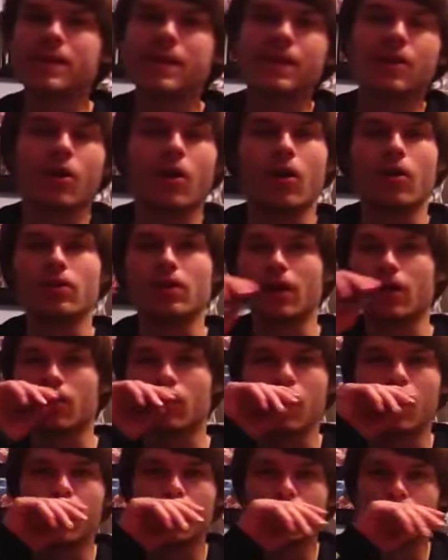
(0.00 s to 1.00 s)
He called out
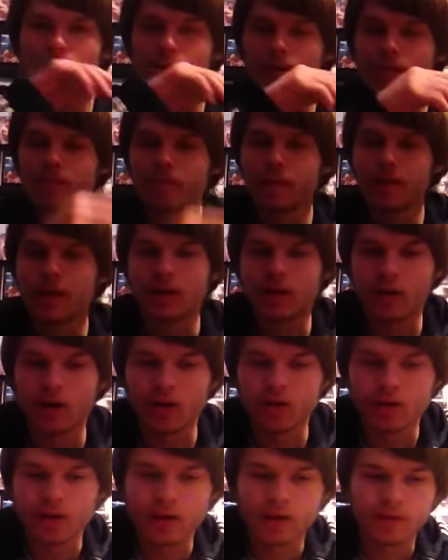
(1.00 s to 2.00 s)
Cotto. He
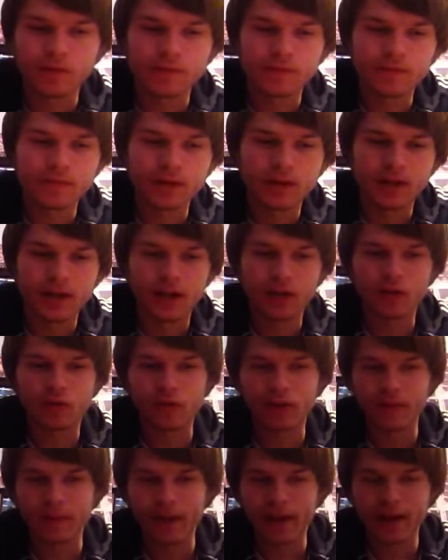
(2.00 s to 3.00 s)
called out Canelo
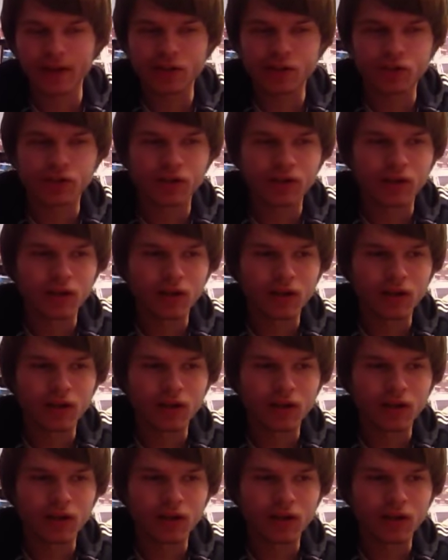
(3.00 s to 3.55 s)
rematch.